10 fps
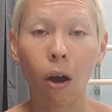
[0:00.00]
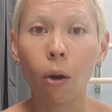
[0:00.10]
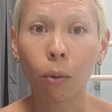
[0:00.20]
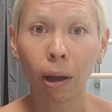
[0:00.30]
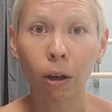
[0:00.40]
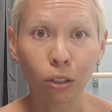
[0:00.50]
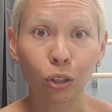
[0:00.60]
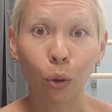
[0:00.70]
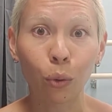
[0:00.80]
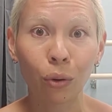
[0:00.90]

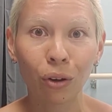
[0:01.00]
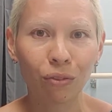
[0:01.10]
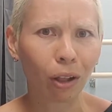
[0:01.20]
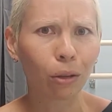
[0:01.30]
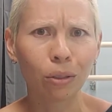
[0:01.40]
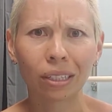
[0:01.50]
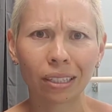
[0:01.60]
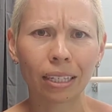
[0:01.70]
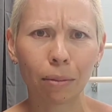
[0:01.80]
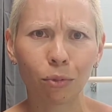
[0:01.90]
also follows the
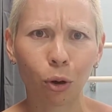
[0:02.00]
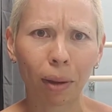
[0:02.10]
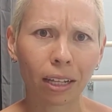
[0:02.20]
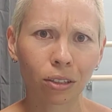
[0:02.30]
same format.